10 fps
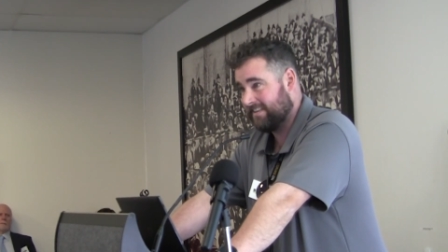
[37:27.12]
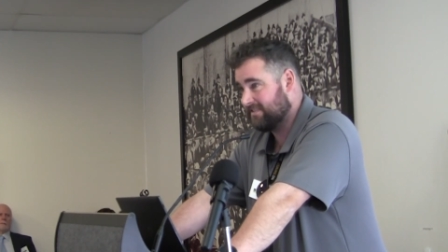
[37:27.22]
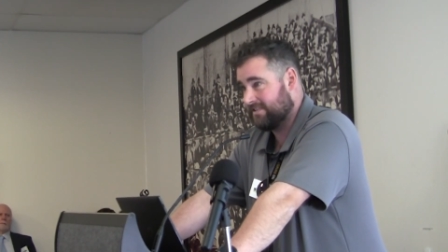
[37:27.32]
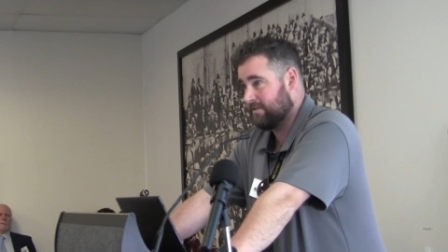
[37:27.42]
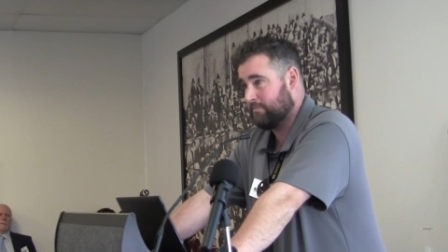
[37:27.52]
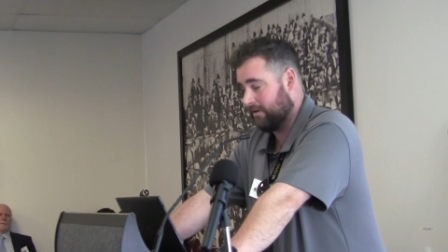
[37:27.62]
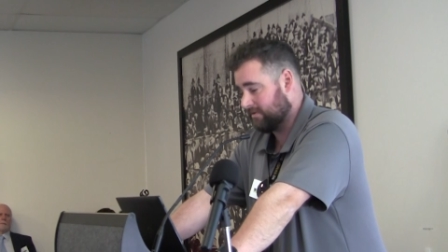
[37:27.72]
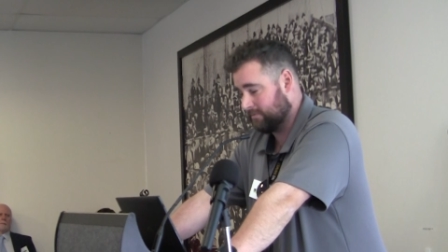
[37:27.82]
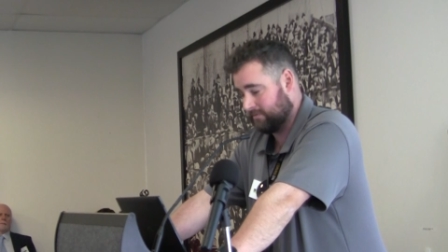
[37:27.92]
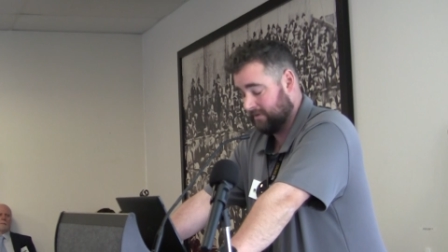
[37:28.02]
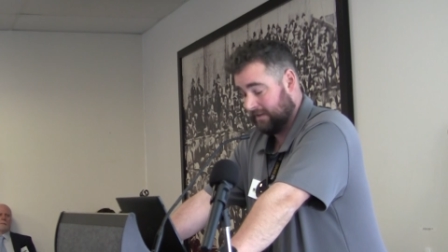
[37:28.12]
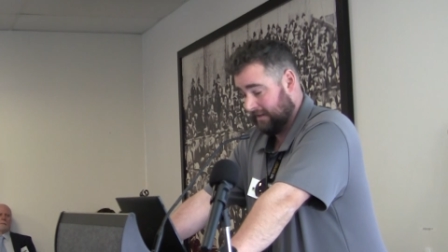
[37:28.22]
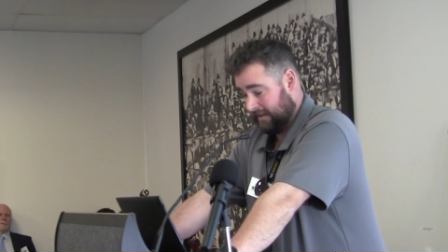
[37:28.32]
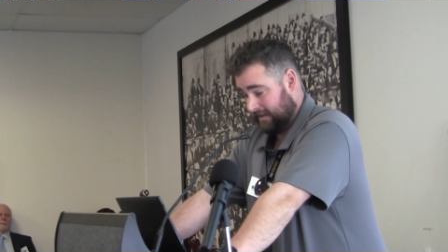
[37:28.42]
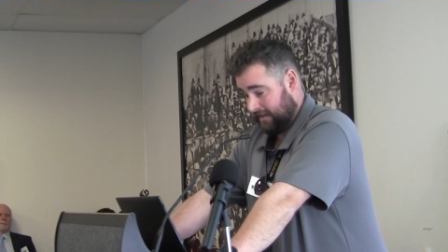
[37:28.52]
It's just impossible,
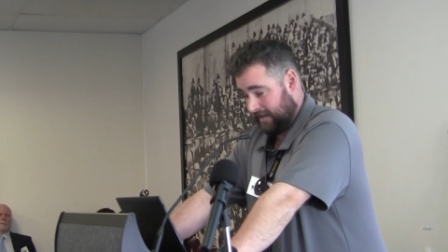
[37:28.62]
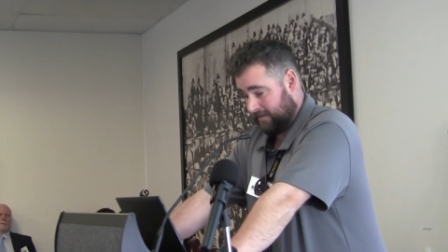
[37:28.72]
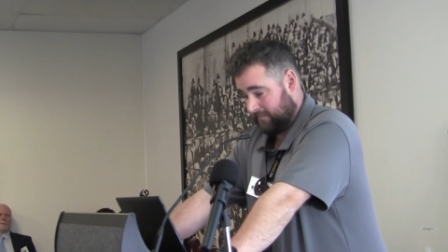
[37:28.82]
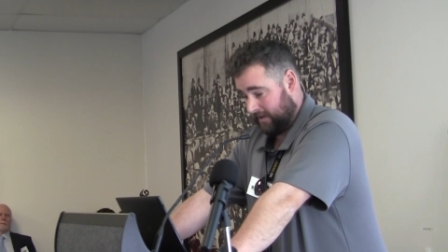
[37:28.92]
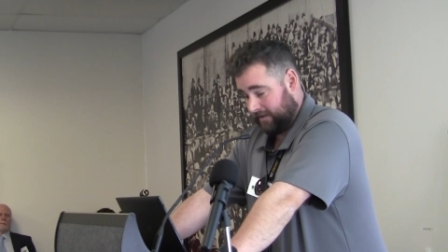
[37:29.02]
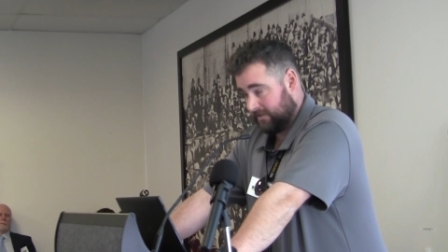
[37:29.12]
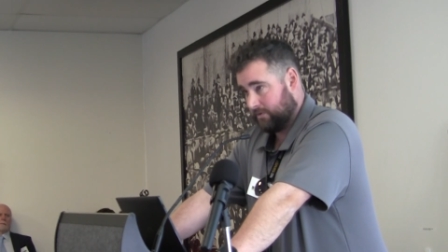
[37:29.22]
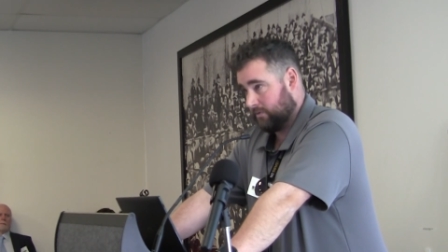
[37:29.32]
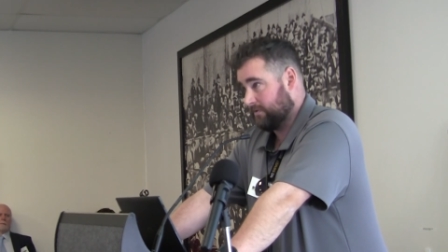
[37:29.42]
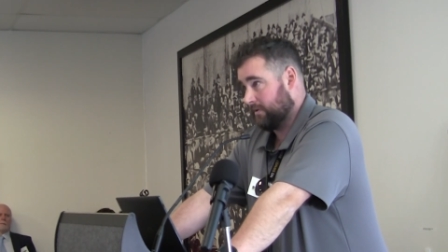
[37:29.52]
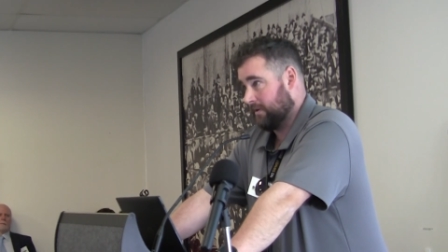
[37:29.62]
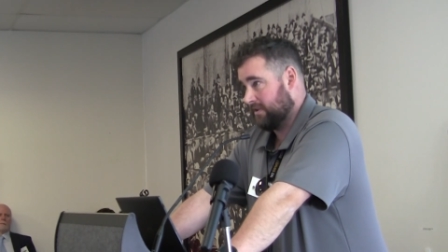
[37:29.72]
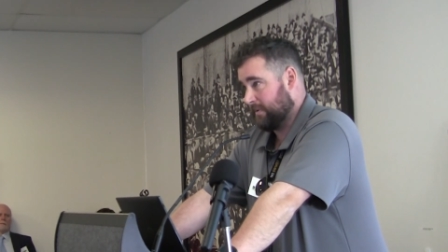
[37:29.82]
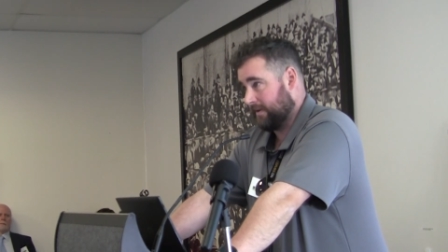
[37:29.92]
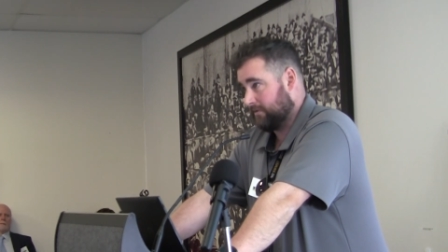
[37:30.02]
um, unless you're also an
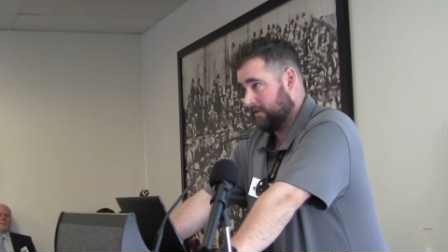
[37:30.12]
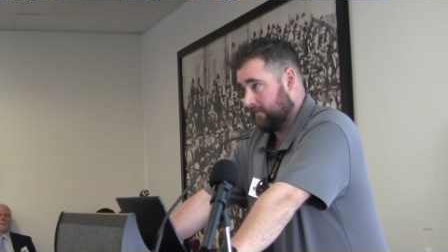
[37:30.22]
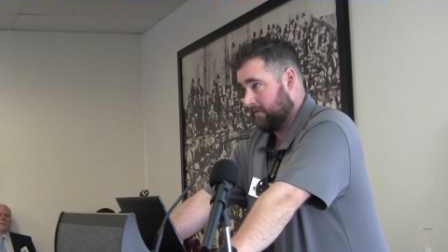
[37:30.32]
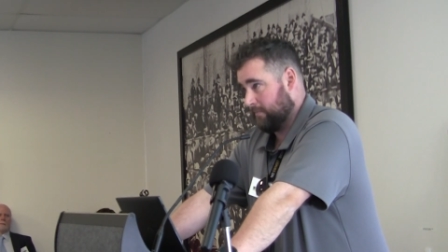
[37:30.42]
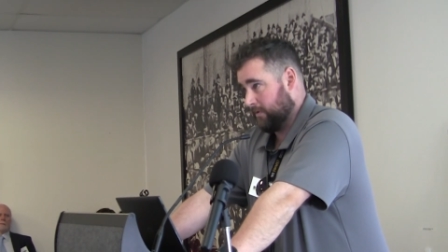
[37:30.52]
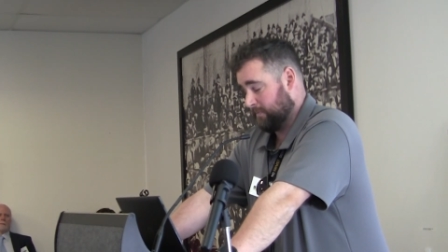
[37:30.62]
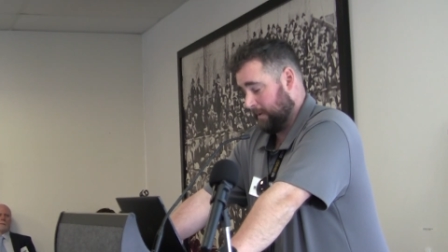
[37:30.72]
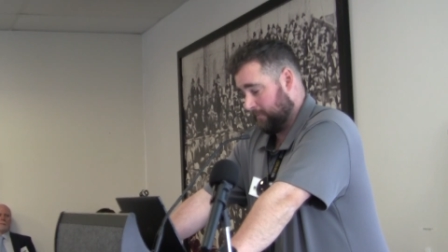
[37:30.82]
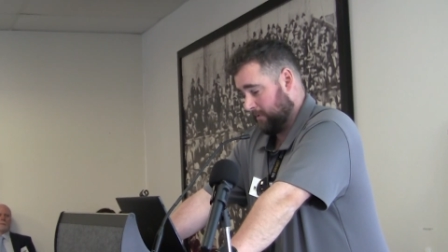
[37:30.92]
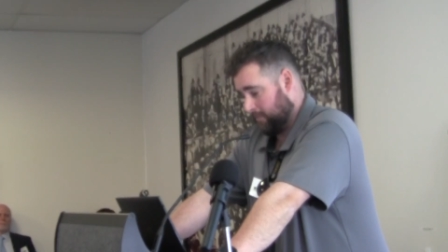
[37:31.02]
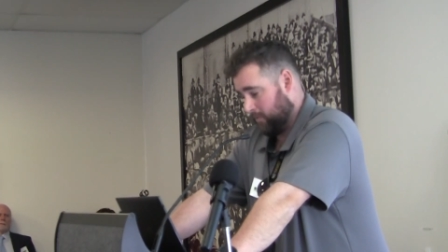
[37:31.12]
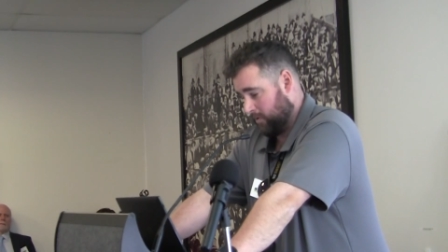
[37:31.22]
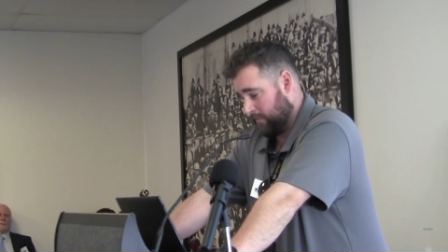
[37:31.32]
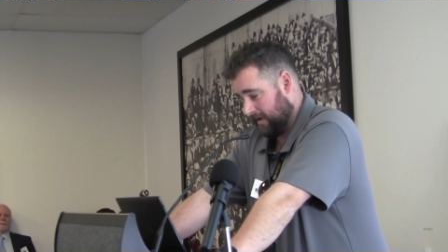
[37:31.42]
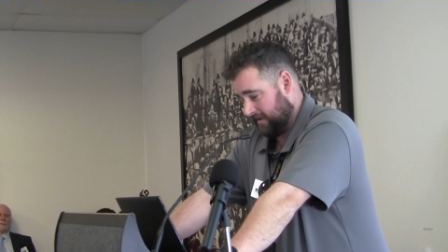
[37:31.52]
inspector, and even then, most people know
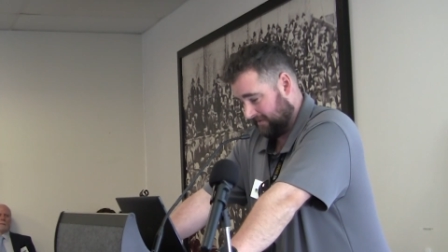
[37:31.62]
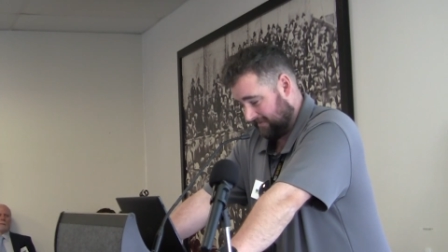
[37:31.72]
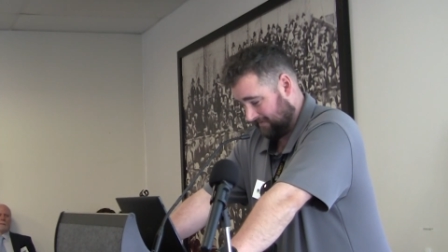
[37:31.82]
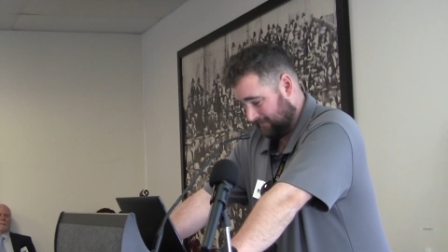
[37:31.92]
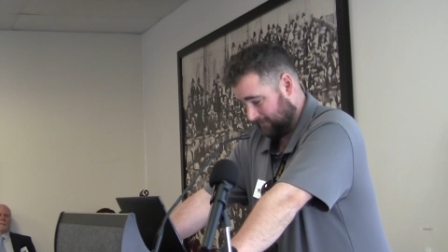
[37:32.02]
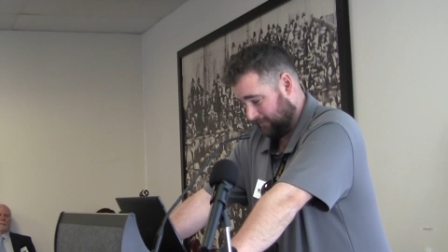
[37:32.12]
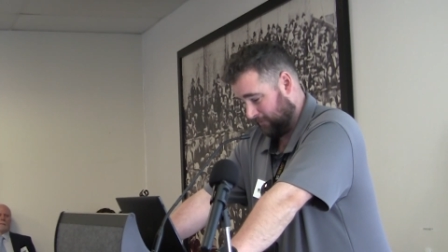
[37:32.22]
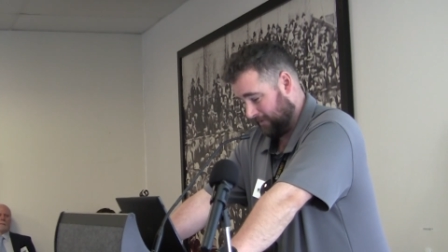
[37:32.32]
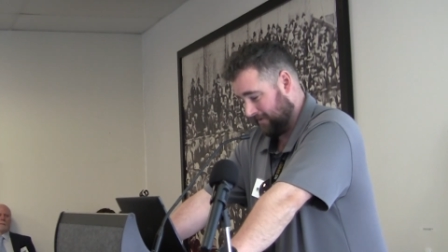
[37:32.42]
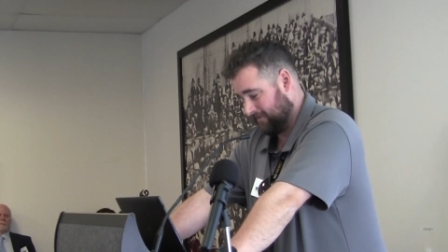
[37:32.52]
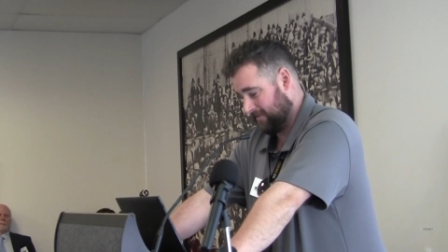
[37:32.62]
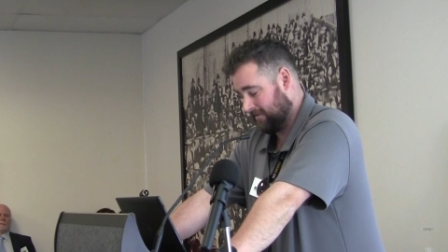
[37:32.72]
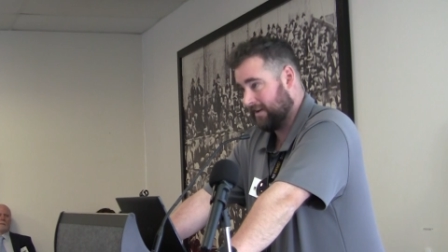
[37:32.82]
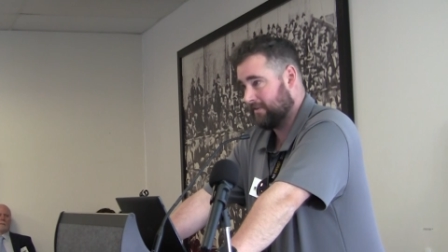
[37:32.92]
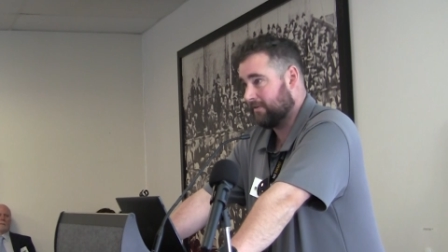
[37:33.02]
more about what we do
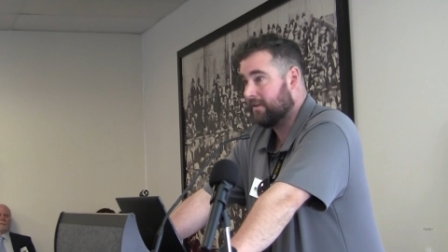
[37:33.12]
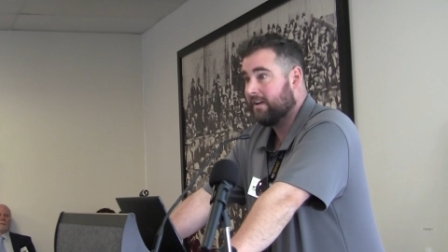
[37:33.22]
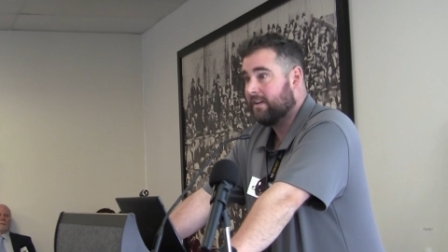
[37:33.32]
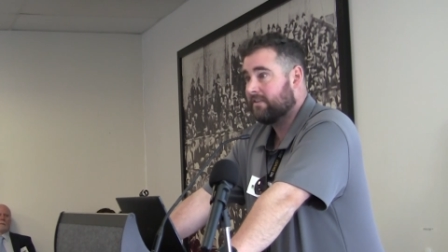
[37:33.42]
than I do.